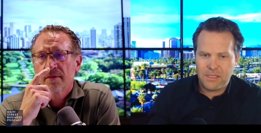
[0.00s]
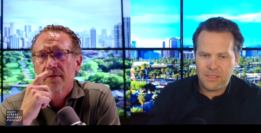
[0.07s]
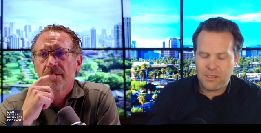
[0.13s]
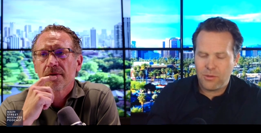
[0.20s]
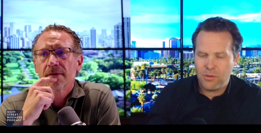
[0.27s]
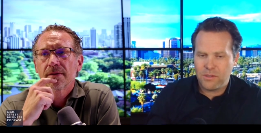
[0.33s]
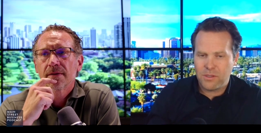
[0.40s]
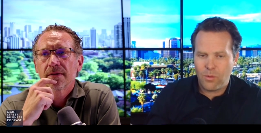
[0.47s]
Speaker 1: out of the
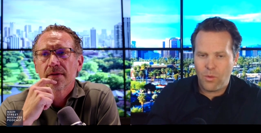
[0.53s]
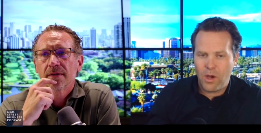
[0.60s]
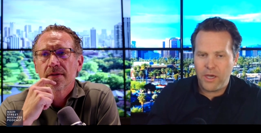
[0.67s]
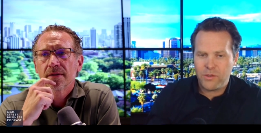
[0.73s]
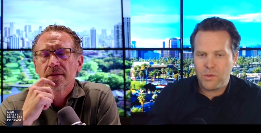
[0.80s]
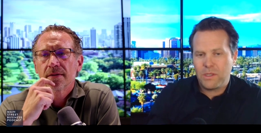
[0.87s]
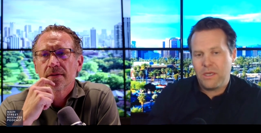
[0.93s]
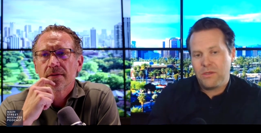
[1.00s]
business, so it's
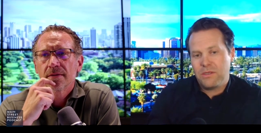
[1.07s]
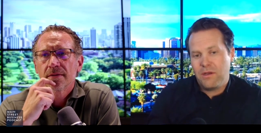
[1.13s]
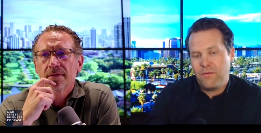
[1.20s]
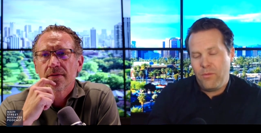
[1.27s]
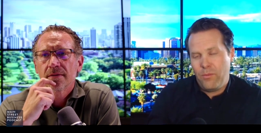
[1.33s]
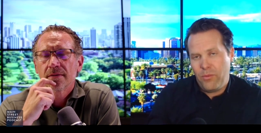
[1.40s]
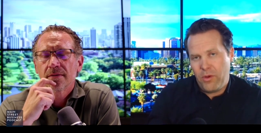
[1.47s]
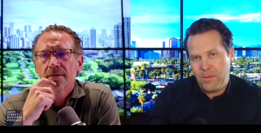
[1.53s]
a wash
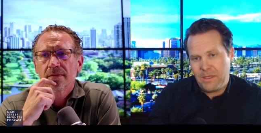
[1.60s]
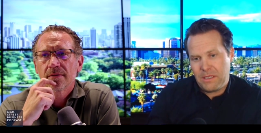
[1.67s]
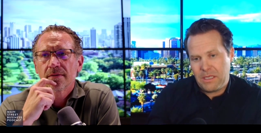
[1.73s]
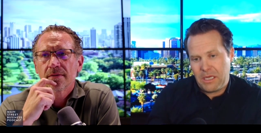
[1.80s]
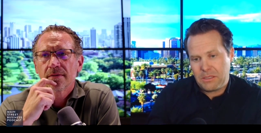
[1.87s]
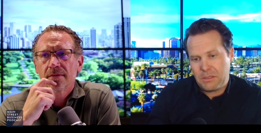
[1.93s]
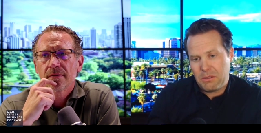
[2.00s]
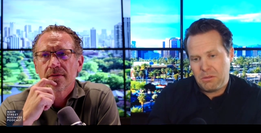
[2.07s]
without
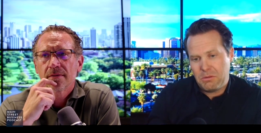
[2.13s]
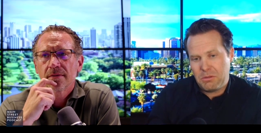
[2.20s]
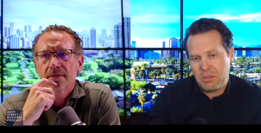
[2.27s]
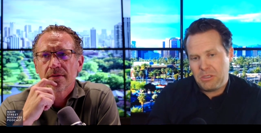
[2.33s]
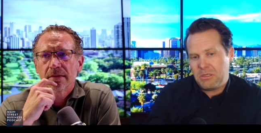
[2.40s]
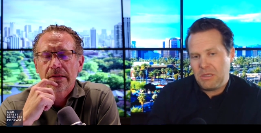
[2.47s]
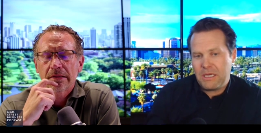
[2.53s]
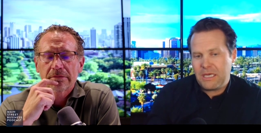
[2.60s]
self-employment tax.
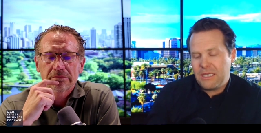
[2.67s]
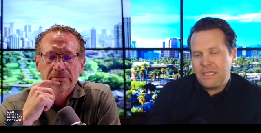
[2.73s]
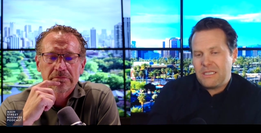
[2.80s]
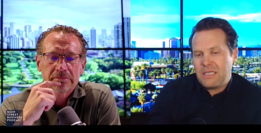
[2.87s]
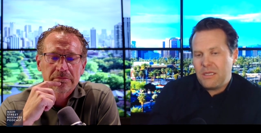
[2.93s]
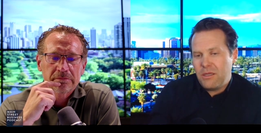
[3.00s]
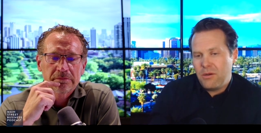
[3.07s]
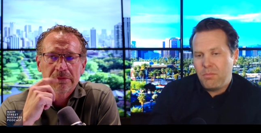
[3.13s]
So yeah. that, that,
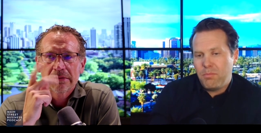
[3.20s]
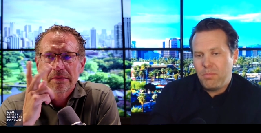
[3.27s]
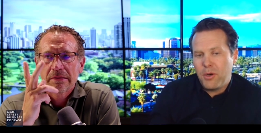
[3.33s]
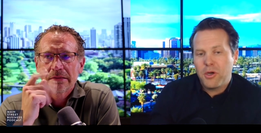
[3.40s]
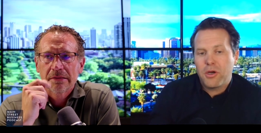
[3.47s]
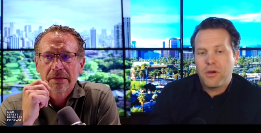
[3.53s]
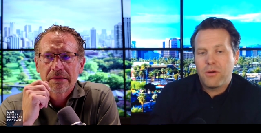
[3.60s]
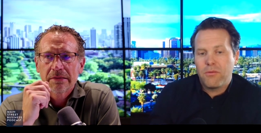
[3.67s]
that's a little
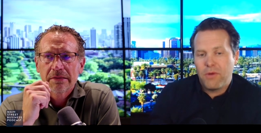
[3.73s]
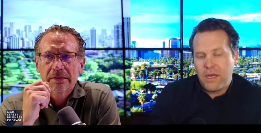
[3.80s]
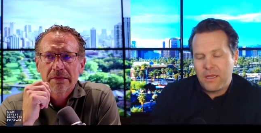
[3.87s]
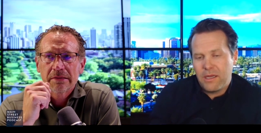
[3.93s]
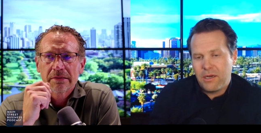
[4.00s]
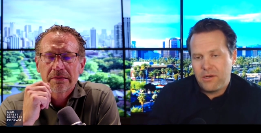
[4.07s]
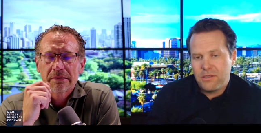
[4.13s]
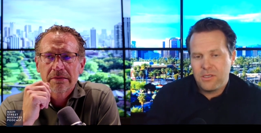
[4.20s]
perk
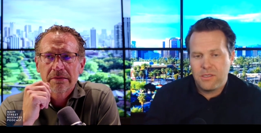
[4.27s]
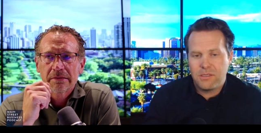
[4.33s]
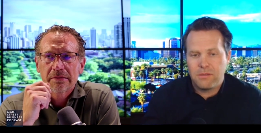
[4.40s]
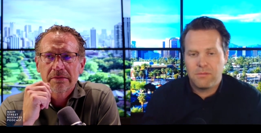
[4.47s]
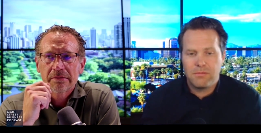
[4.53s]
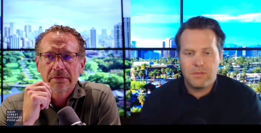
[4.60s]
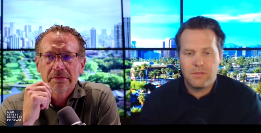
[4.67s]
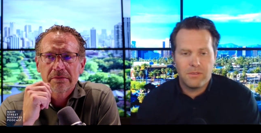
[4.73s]
right there. Is
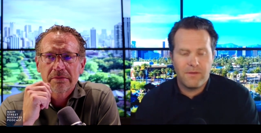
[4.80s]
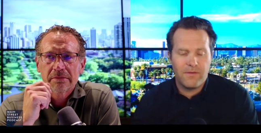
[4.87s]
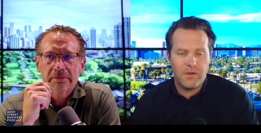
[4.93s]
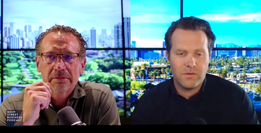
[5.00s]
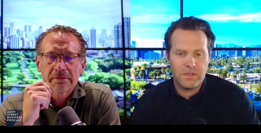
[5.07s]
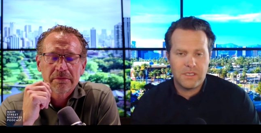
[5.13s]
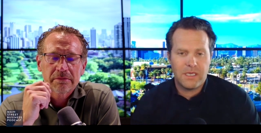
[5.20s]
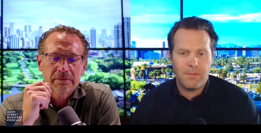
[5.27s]
just if
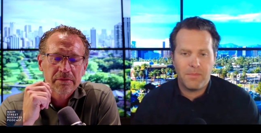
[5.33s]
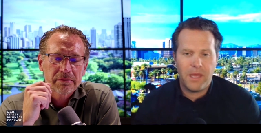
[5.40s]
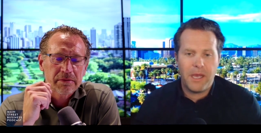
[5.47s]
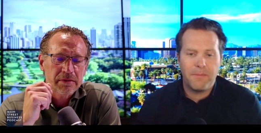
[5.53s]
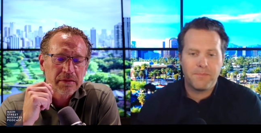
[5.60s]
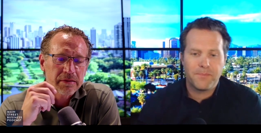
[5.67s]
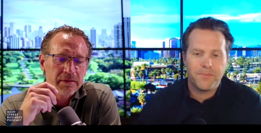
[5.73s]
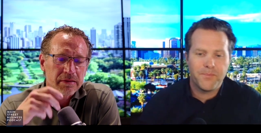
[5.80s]
you don't skip
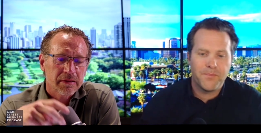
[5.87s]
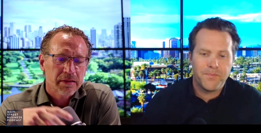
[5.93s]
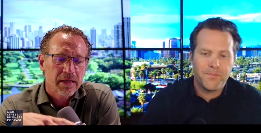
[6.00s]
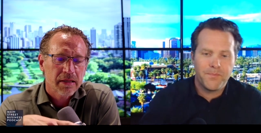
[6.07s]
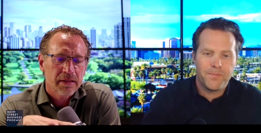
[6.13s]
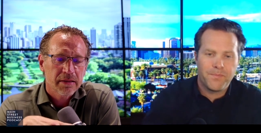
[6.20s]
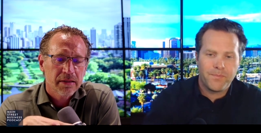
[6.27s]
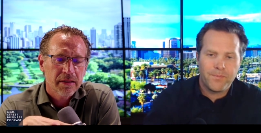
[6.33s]
that.
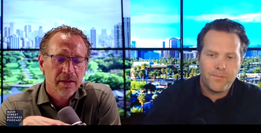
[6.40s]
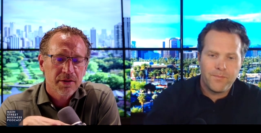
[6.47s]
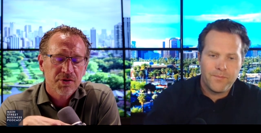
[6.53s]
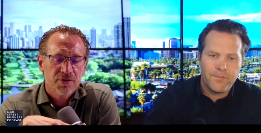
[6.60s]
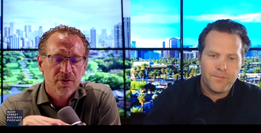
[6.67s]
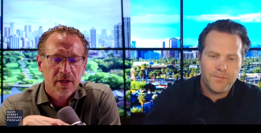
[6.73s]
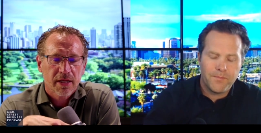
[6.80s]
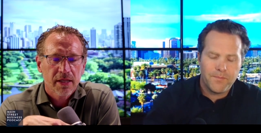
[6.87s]
Speaker 2: Yeah, it's
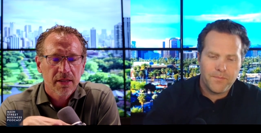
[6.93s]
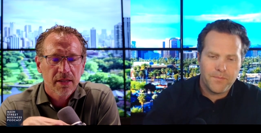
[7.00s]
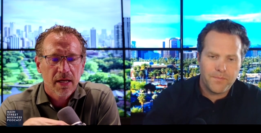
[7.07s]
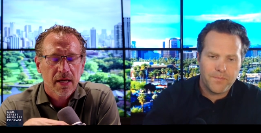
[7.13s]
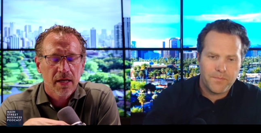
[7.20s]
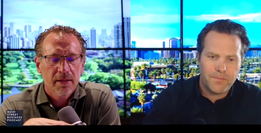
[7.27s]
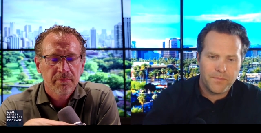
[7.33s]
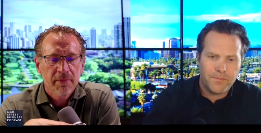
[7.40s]
tricky.
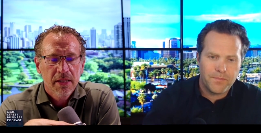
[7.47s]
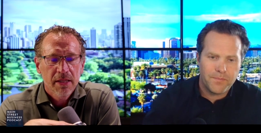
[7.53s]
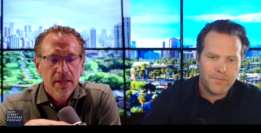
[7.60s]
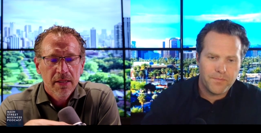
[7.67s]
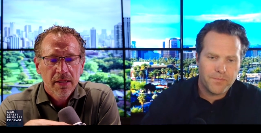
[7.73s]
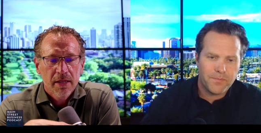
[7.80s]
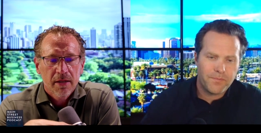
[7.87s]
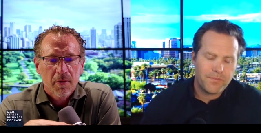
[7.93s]
Um,
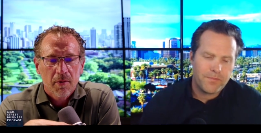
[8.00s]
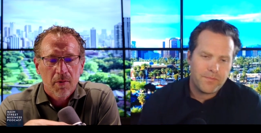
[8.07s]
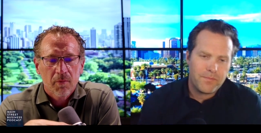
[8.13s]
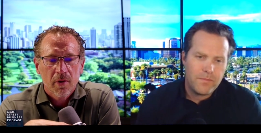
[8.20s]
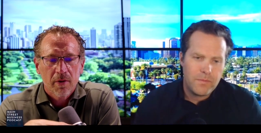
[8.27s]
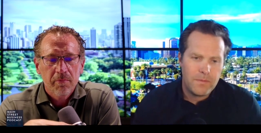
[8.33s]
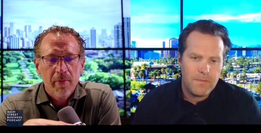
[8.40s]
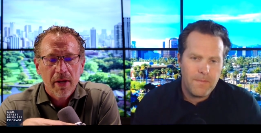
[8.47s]

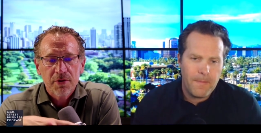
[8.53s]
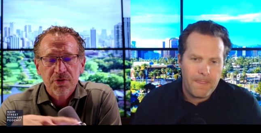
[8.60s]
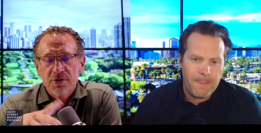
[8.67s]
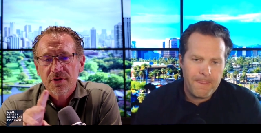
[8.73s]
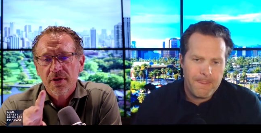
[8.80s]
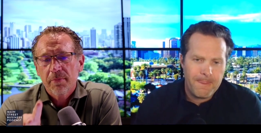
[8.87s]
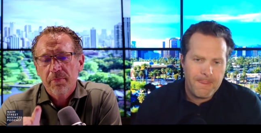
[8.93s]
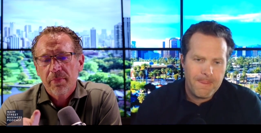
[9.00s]
one major
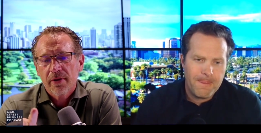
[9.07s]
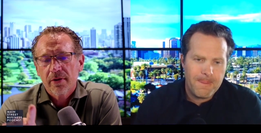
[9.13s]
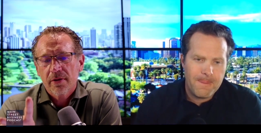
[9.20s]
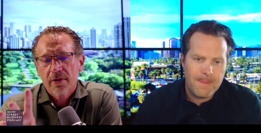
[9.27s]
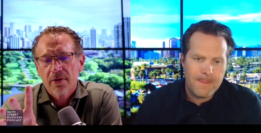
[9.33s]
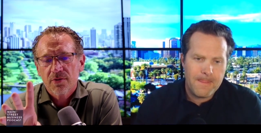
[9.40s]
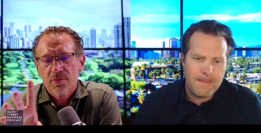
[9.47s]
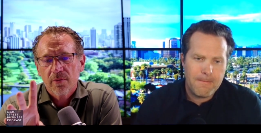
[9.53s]
tip here
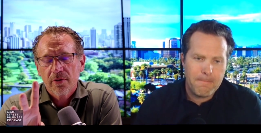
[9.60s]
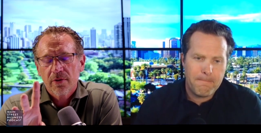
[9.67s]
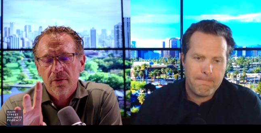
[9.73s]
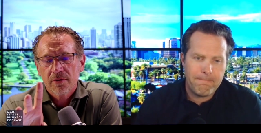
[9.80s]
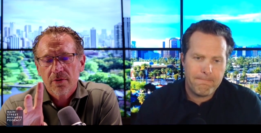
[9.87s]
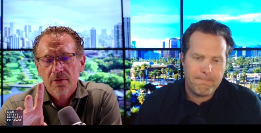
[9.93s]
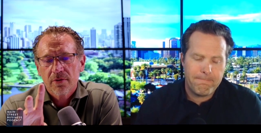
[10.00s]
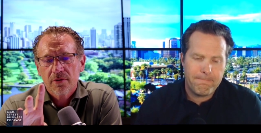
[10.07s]
is when you're
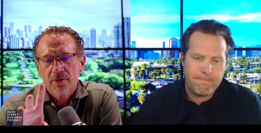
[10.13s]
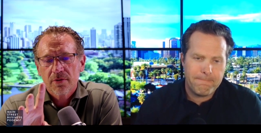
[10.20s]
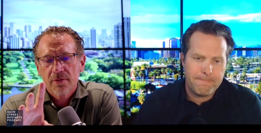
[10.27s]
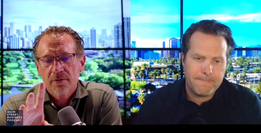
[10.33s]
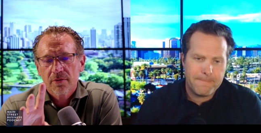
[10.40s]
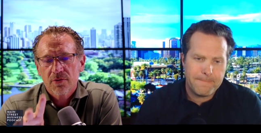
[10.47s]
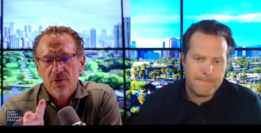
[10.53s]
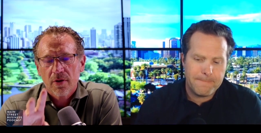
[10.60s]

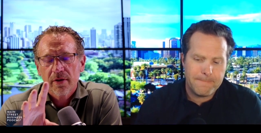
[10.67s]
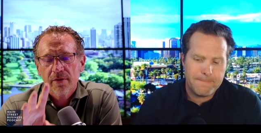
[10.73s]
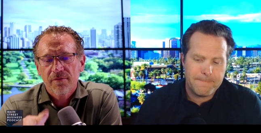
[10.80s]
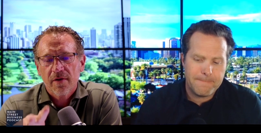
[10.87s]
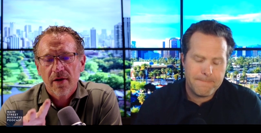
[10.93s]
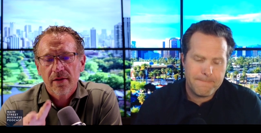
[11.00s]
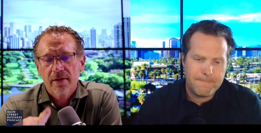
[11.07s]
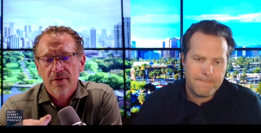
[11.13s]
trying to
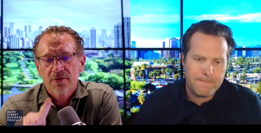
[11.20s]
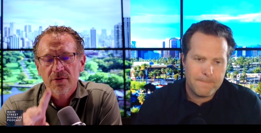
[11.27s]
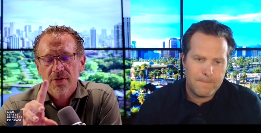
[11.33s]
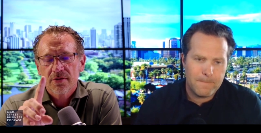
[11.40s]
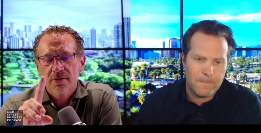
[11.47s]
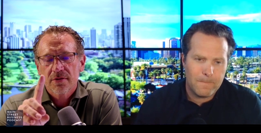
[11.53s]
find this, just